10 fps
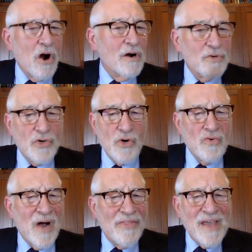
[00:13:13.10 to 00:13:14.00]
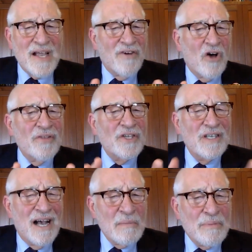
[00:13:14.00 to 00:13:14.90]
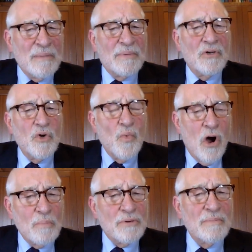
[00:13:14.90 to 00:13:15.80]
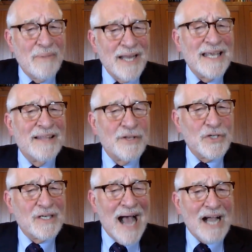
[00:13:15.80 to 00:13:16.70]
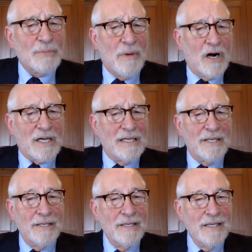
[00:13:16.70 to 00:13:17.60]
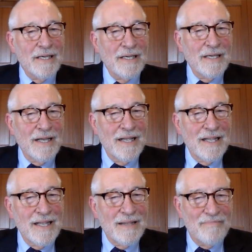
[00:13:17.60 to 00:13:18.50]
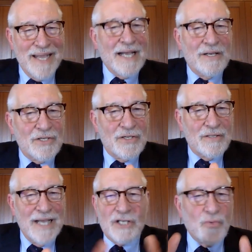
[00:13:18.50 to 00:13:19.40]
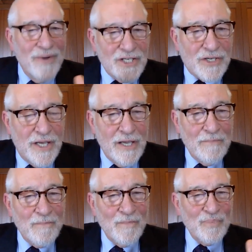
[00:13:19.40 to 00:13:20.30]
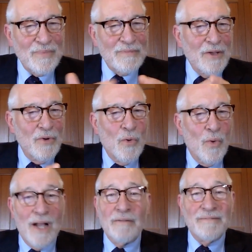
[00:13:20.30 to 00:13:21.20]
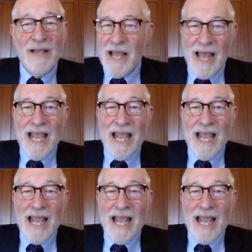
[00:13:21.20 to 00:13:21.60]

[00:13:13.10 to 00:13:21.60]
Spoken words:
aren't true. I think of all these young people who won't put money in the stock market because it's risky. Well,